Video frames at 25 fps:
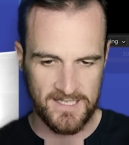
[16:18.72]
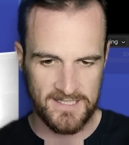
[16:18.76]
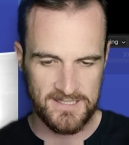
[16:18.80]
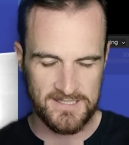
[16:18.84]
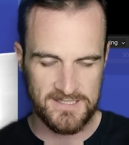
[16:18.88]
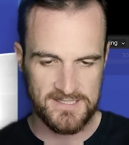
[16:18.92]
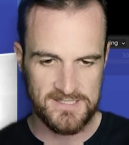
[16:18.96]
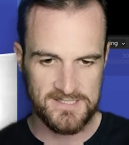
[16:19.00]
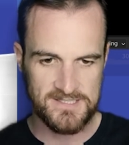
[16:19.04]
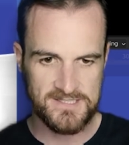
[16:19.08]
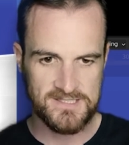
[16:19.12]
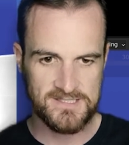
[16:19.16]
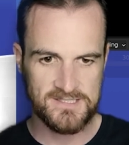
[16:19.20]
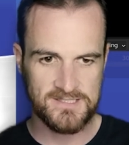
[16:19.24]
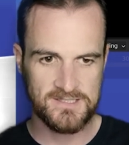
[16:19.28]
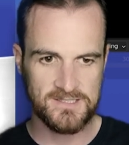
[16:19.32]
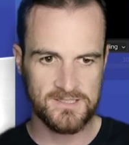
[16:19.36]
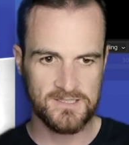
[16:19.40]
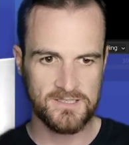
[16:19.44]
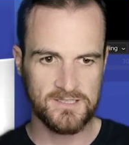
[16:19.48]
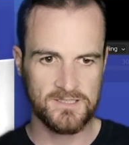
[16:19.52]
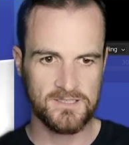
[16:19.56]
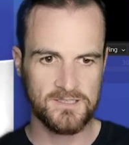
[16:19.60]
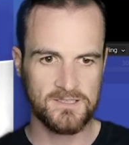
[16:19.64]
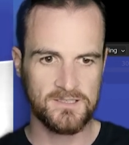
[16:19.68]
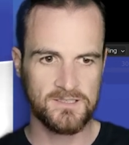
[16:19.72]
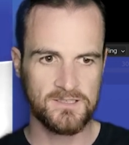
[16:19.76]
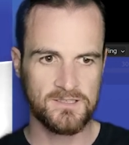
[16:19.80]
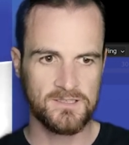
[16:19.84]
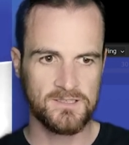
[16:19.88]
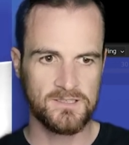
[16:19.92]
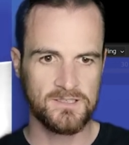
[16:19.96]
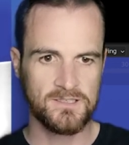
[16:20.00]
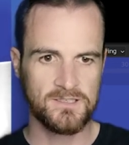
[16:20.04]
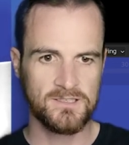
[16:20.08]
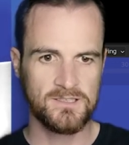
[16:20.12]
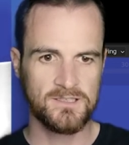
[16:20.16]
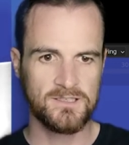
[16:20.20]
And
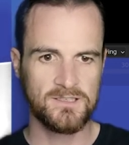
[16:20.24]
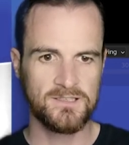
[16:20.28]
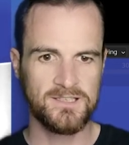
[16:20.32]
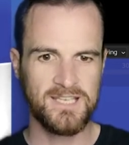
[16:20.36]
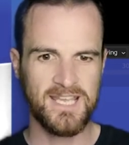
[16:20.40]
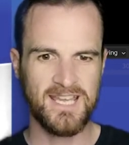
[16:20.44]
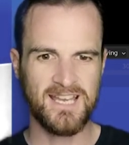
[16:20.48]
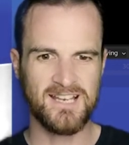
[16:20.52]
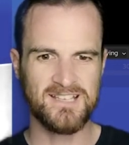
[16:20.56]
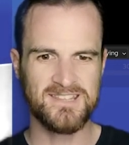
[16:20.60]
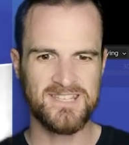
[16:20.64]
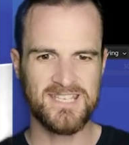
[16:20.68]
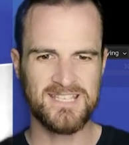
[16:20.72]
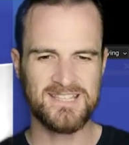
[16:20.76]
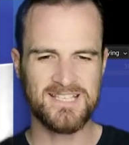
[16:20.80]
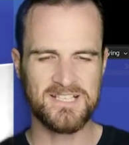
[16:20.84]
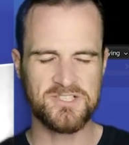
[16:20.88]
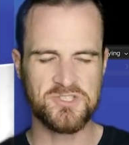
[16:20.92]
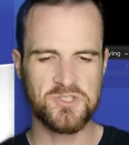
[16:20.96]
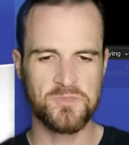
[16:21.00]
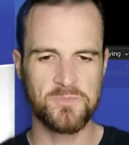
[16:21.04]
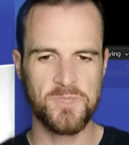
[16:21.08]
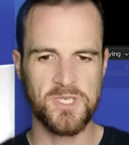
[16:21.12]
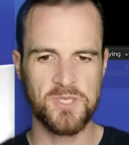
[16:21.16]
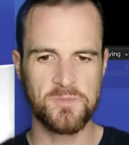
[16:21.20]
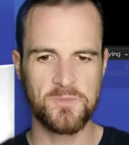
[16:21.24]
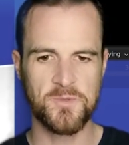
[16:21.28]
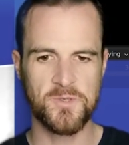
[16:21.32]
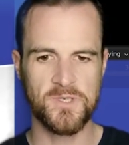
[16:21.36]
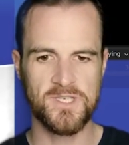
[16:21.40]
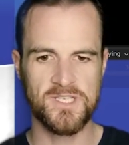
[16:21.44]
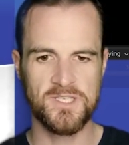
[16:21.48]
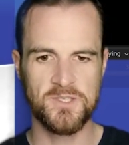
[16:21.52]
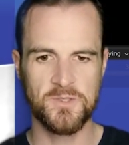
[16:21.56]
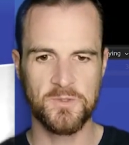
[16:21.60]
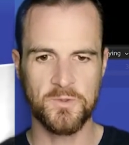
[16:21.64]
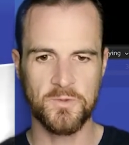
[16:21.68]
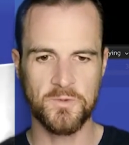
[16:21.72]
yeah, I think that should be a
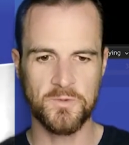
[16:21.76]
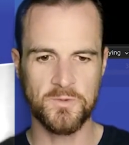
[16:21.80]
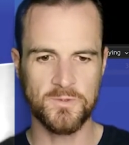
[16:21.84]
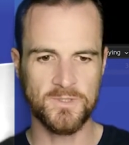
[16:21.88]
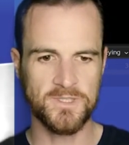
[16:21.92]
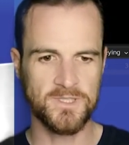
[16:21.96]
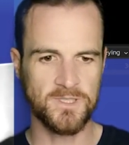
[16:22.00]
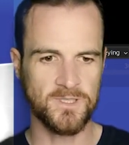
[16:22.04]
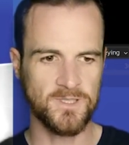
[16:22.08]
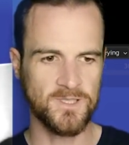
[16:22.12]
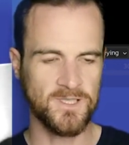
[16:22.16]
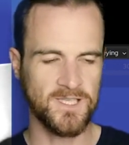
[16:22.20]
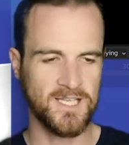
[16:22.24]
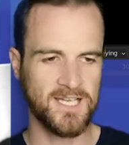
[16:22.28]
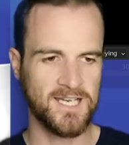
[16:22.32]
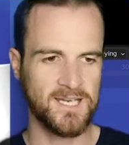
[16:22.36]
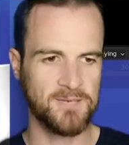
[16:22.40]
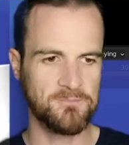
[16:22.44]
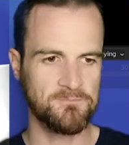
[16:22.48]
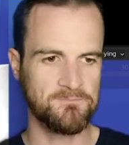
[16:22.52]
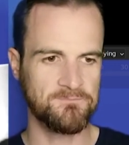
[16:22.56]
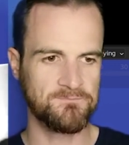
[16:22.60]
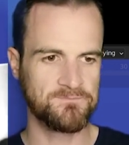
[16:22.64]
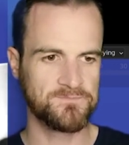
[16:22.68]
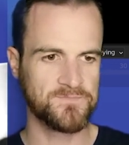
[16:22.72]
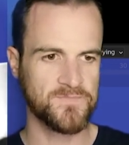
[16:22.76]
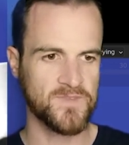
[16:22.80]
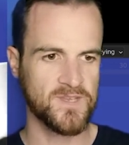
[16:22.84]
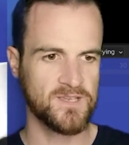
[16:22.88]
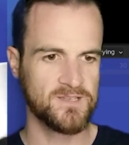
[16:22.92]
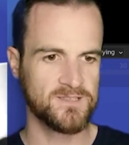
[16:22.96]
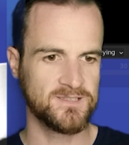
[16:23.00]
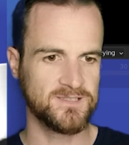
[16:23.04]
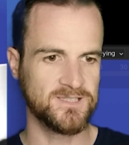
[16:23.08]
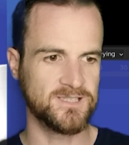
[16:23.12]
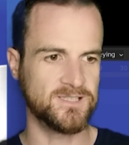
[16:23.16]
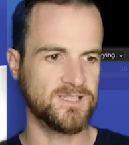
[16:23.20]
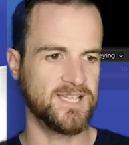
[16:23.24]
pretty cool
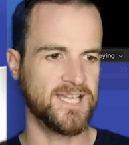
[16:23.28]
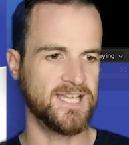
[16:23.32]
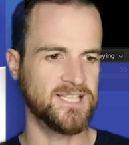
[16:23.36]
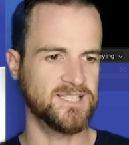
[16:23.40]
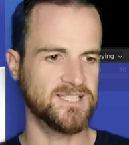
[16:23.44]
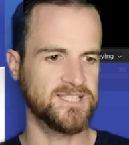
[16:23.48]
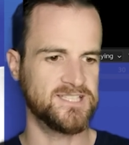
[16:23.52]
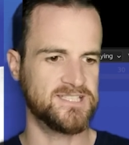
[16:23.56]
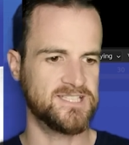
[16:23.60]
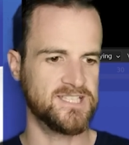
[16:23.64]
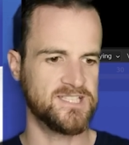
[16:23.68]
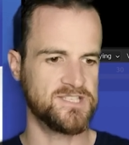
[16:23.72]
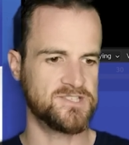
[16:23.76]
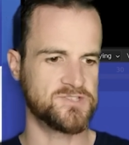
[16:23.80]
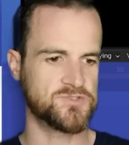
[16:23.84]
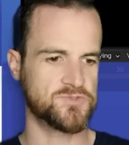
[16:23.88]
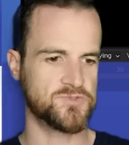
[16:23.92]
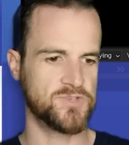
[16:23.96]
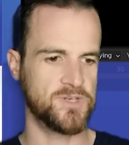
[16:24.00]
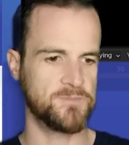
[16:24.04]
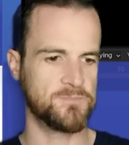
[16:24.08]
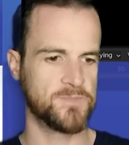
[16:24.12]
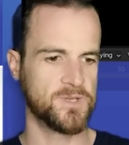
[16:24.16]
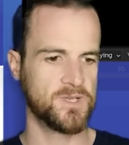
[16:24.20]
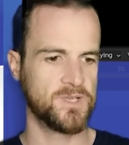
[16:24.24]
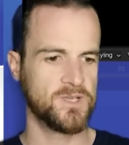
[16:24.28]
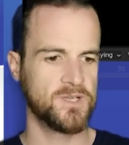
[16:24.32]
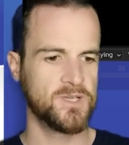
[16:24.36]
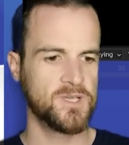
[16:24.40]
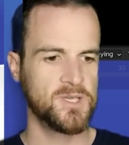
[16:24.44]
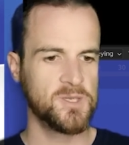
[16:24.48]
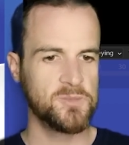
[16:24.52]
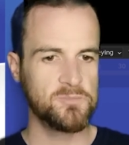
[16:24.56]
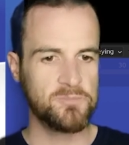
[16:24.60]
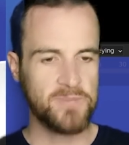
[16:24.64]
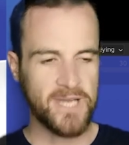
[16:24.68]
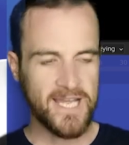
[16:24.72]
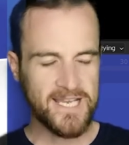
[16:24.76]
little LED strip.
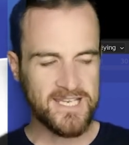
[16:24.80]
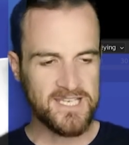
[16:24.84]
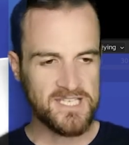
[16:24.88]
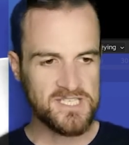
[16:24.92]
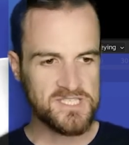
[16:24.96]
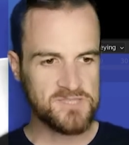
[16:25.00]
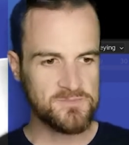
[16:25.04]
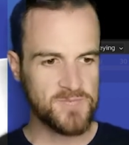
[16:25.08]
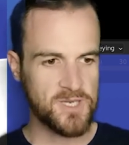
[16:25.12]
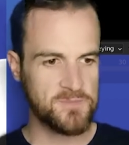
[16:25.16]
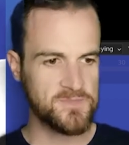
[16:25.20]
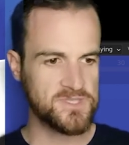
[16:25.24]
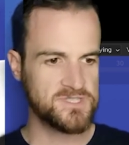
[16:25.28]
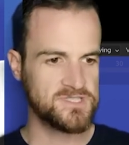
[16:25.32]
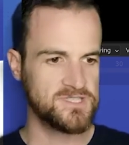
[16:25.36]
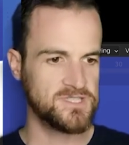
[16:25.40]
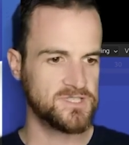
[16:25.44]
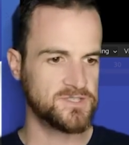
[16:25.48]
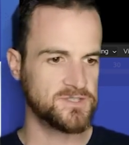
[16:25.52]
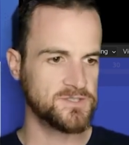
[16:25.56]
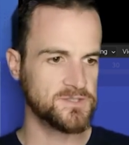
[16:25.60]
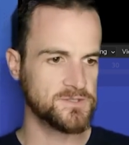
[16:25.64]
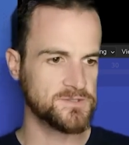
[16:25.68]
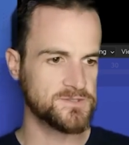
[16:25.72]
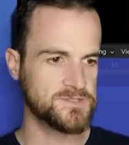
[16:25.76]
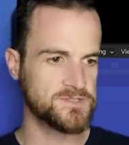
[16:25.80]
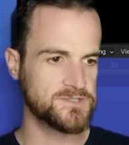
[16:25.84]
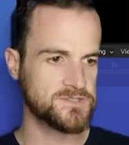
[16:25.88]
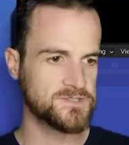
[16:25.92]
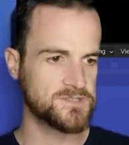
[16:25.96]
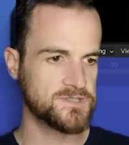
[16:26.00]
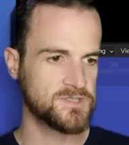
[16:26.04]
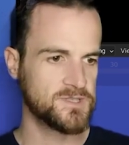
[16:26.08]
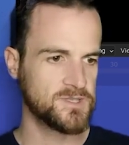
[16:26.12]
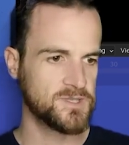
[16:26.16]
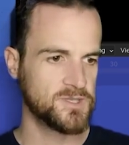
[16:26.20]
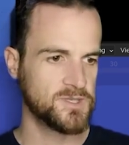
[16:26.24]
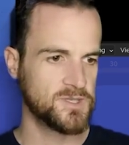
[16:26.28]
Back into my
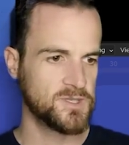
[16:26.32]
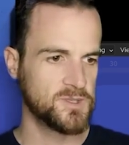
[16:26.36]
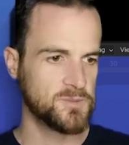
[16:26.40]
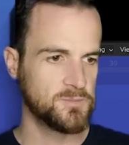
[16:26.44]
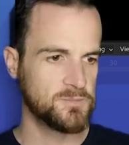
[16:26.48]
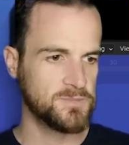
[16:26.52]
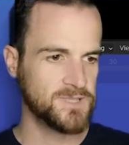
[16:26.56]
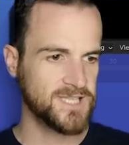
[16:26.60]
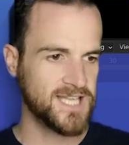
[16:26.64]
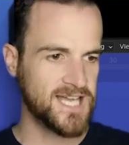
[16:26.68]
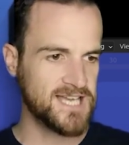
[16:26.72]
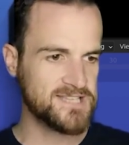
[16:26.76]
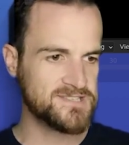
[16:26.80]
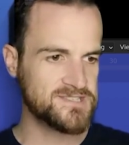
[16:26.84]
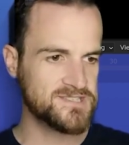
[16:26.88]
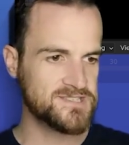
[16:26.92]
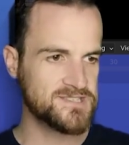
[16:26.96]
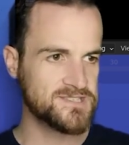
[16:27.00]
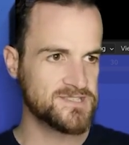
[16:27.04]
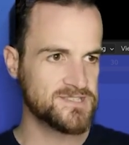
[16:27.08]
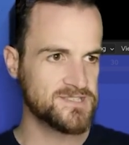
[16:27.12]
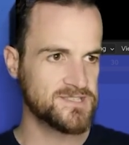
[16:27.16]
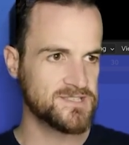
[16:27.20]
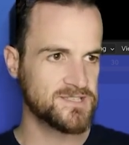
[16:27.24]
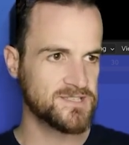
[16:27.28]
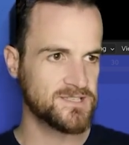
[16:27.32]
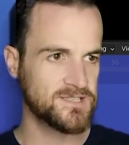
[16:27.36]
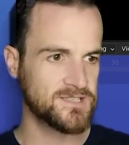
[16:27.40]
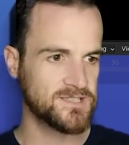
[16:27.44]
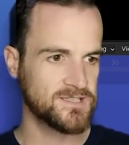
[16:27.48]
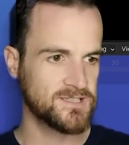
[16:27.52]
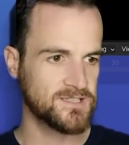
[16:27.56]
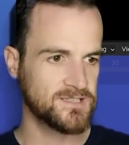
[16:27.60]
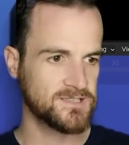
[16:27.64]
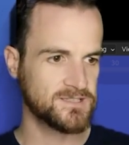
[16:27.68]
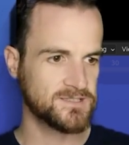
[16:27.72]
materials, plus,